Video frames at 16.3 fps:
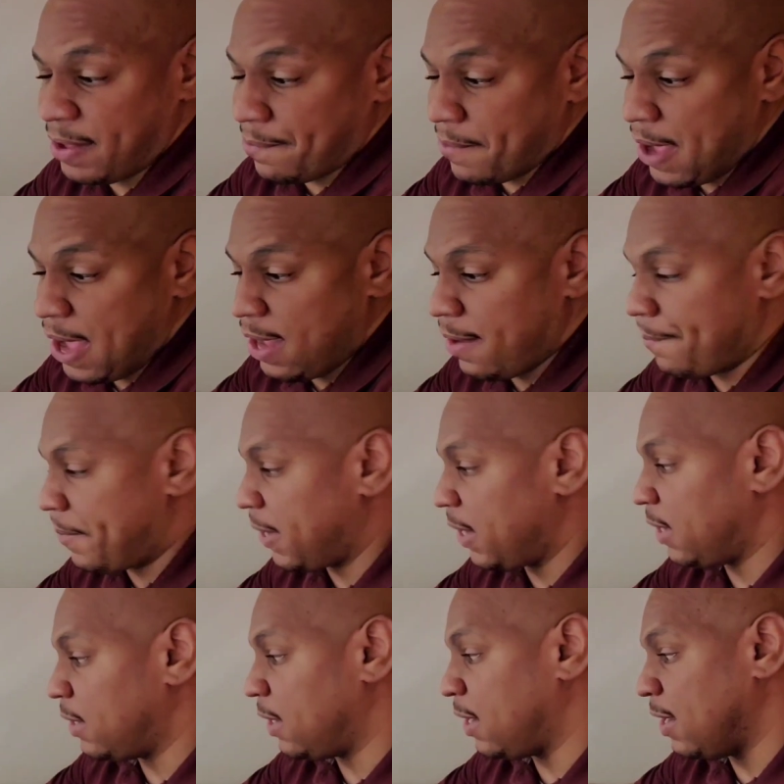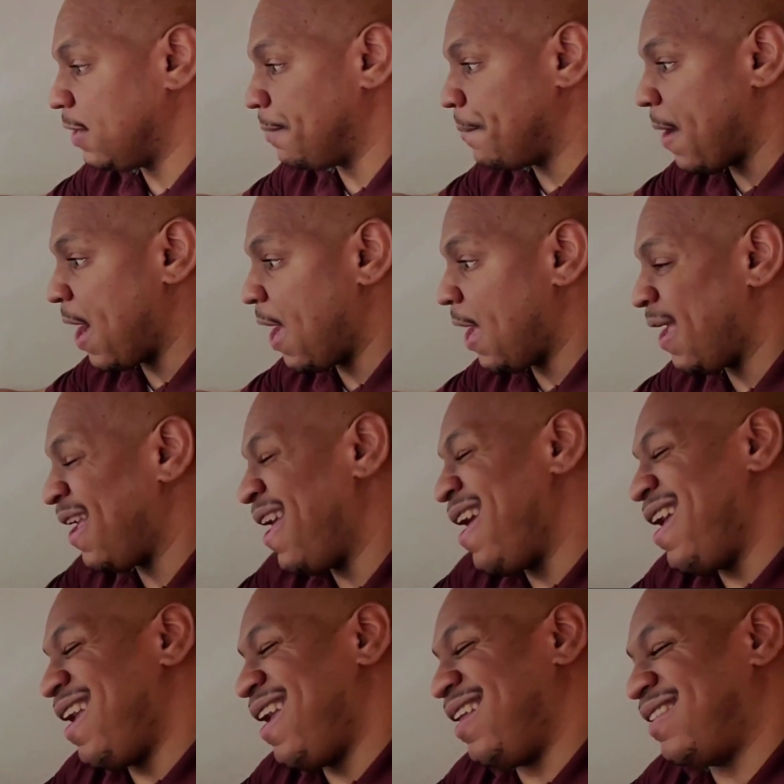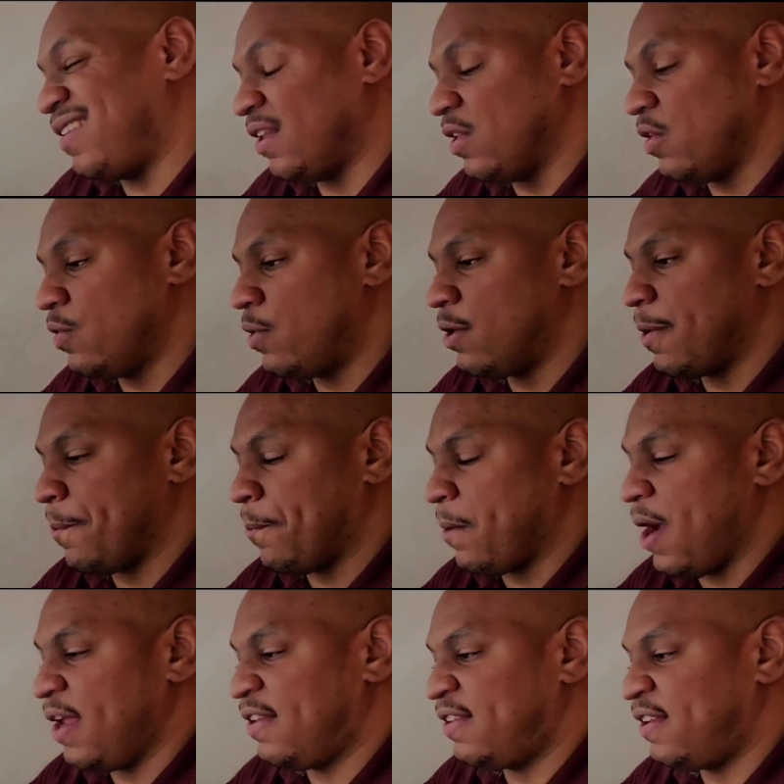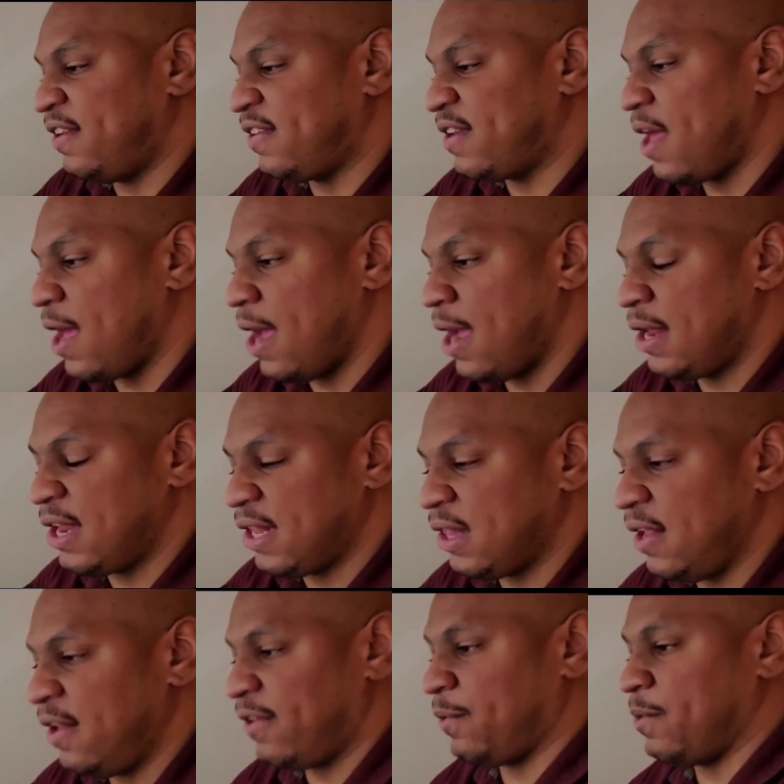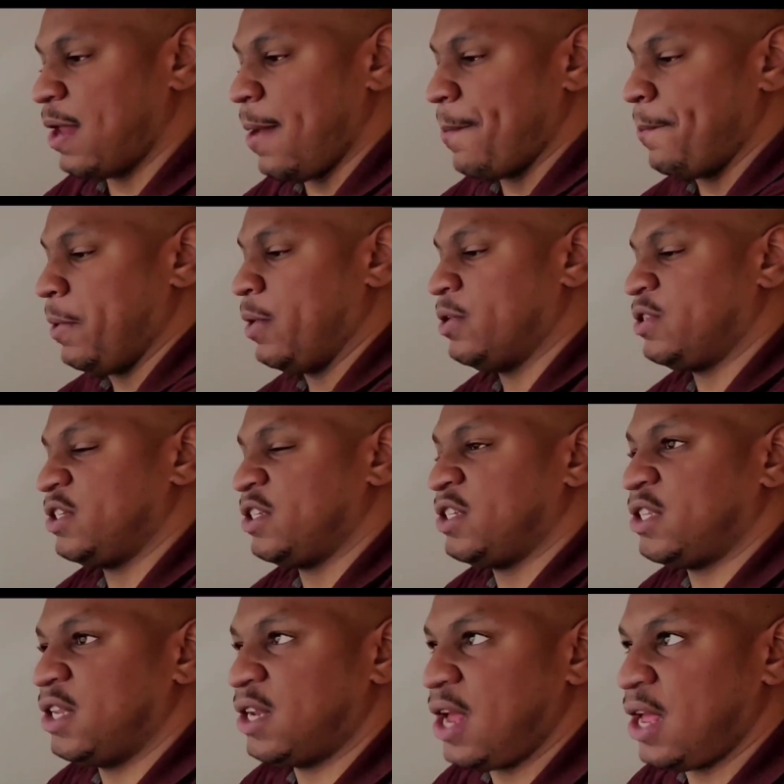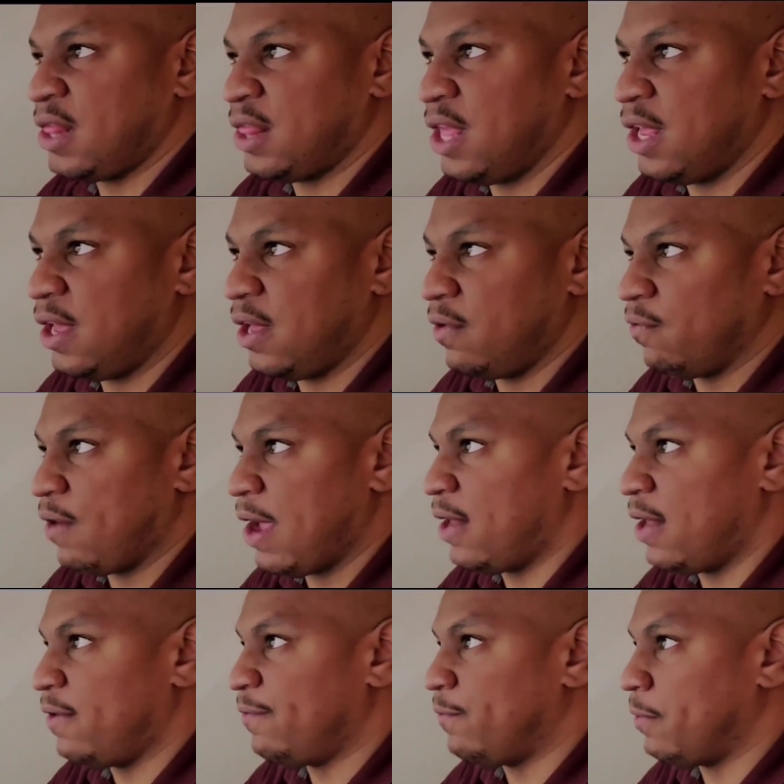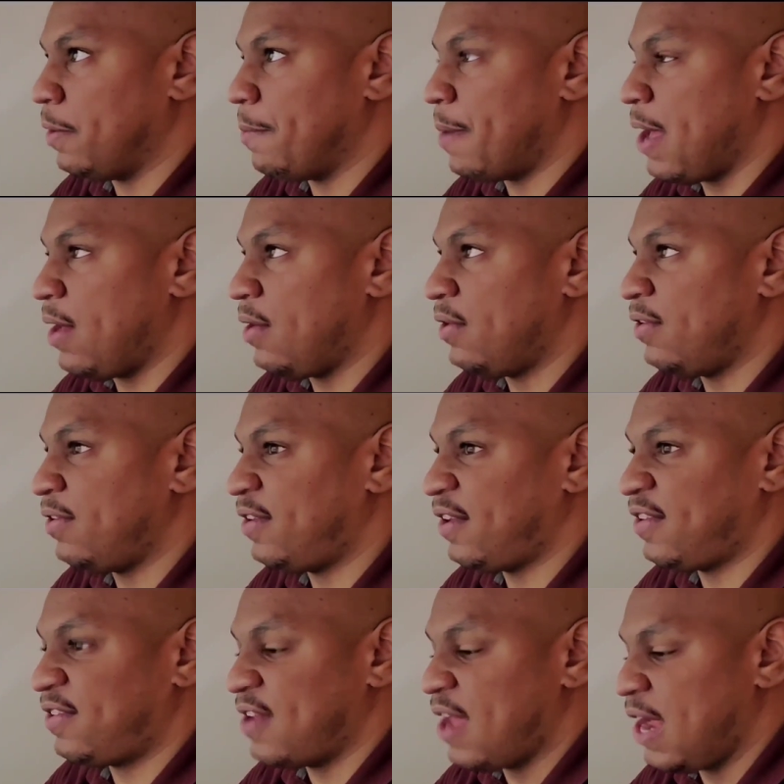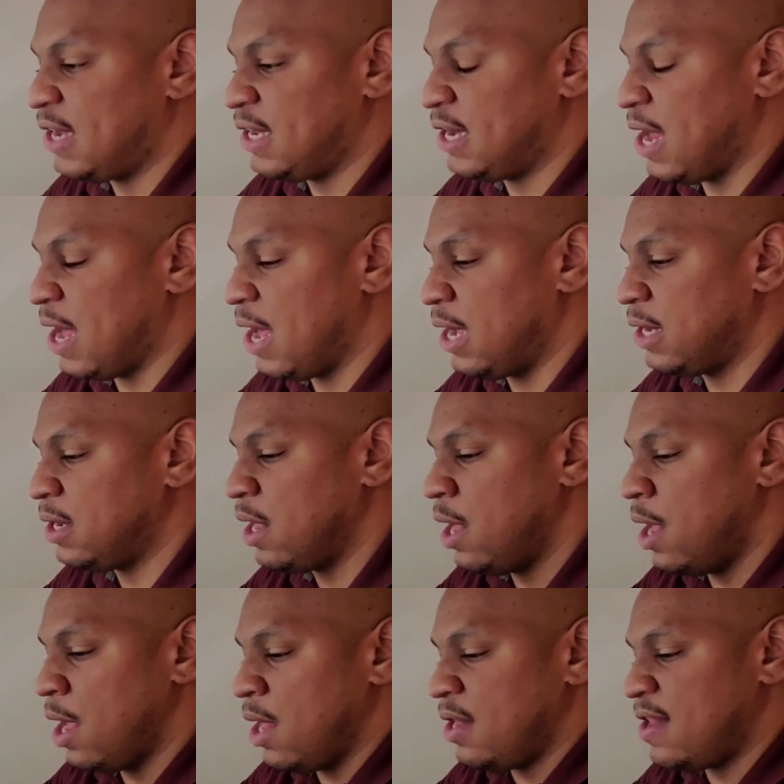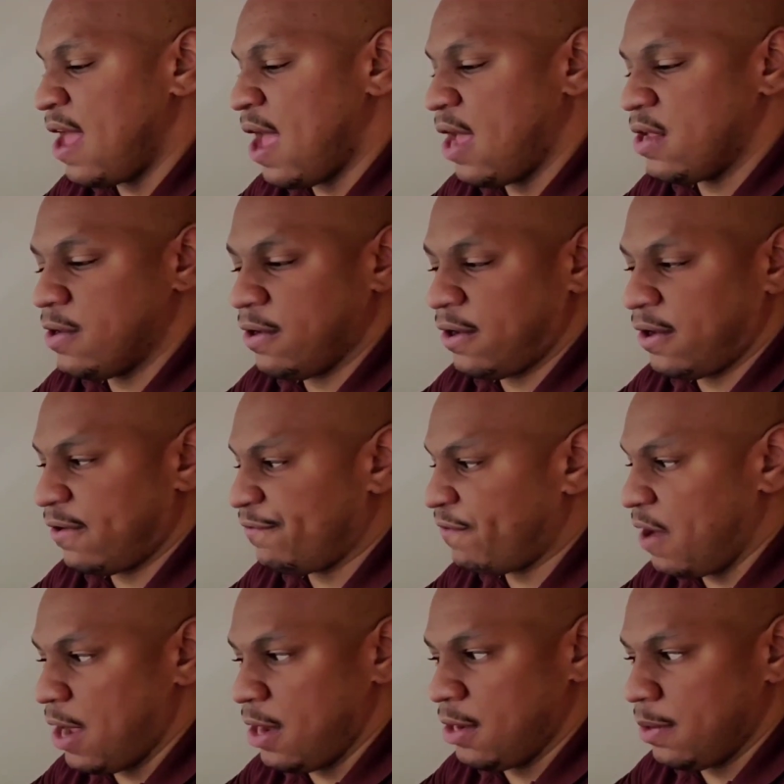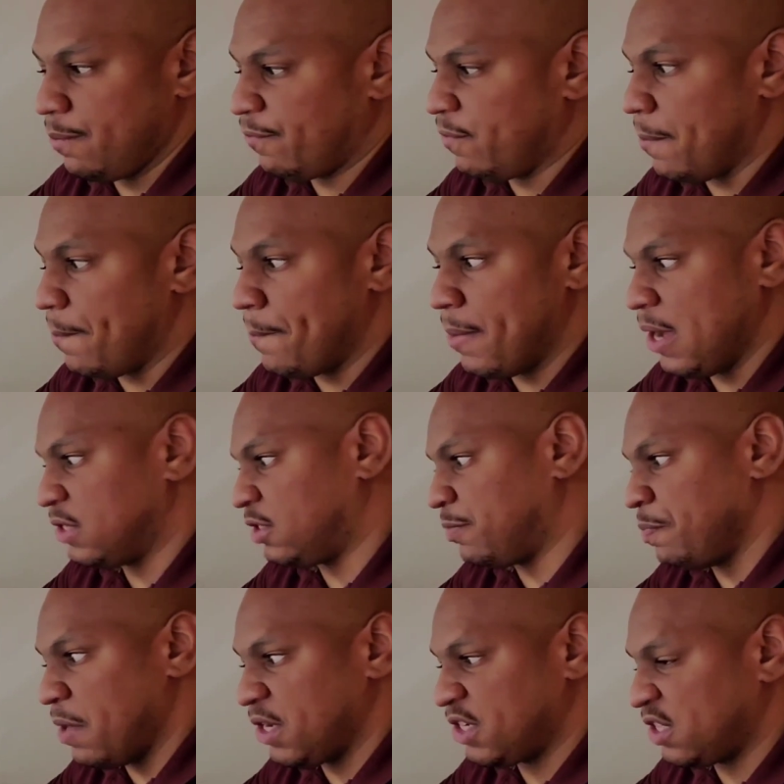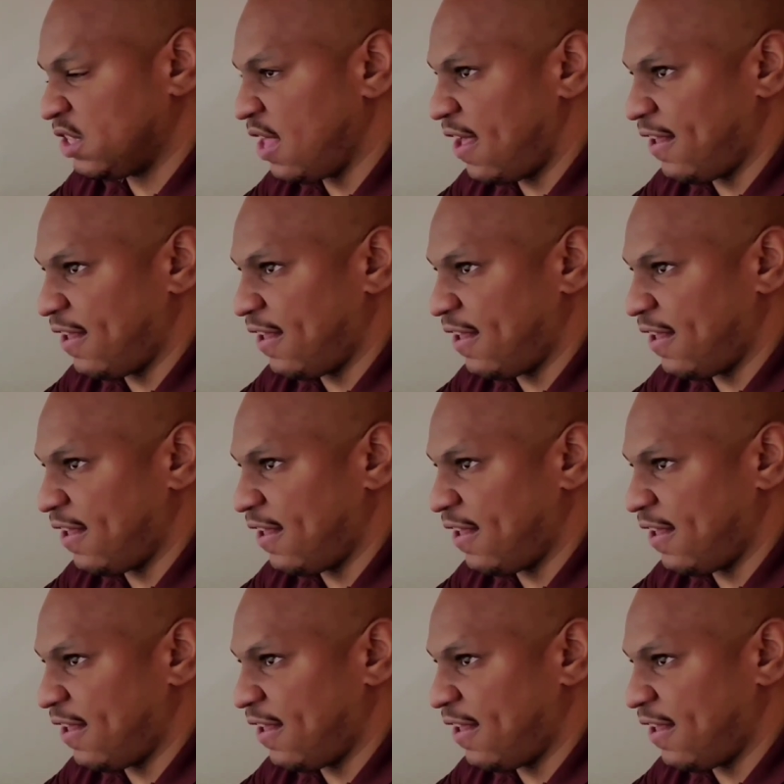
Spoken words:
in my opinion, a good buy. It's a little on the pricey side. At least when I purchased it, I think it ran for about $6.99. Now you can find them for much, much